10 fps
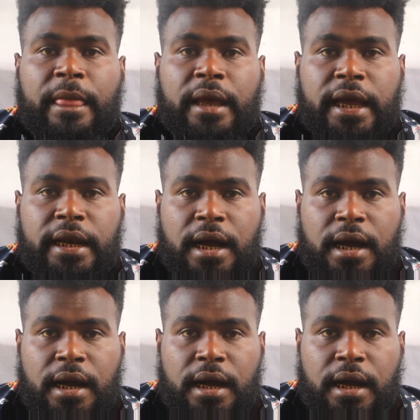and
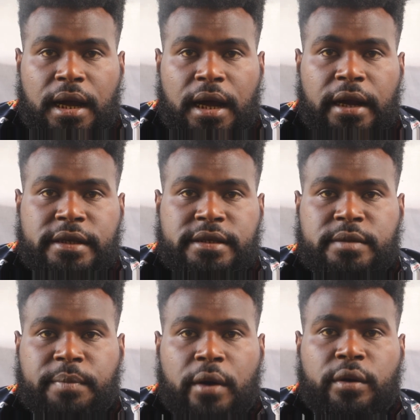harness its
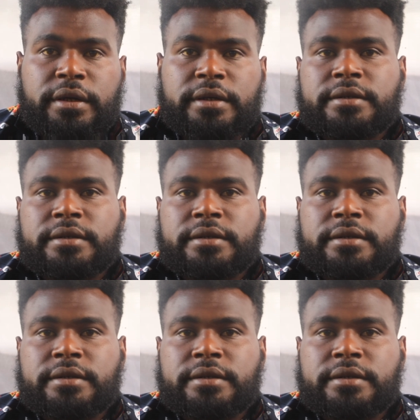power,